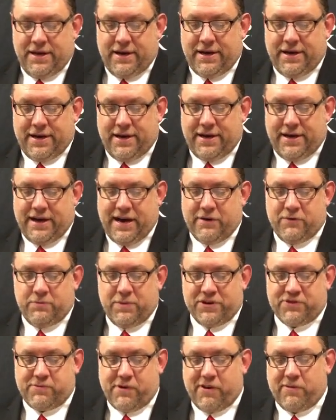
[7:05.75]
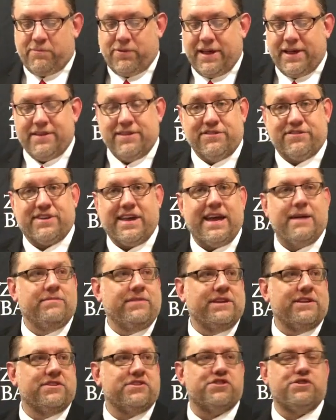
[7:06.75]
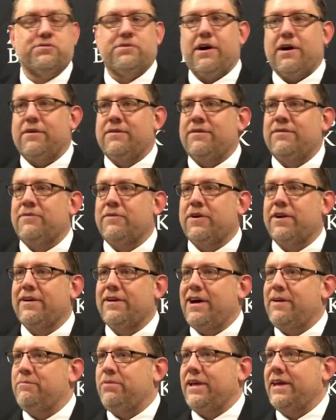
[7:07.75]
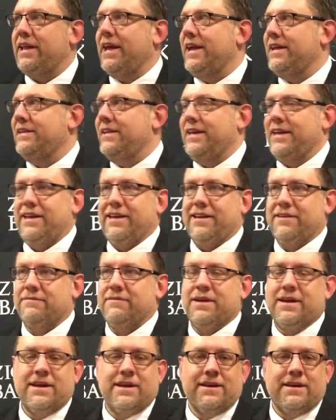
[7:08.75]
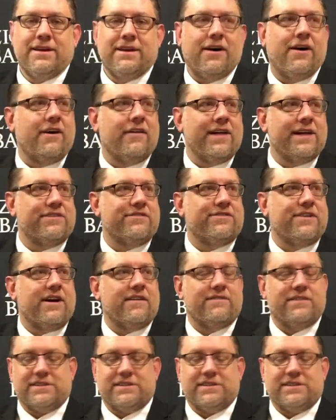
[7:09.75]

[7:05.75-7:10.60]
uh, I would much rather play this game than a shootout where you're not playing AD and all that stuff.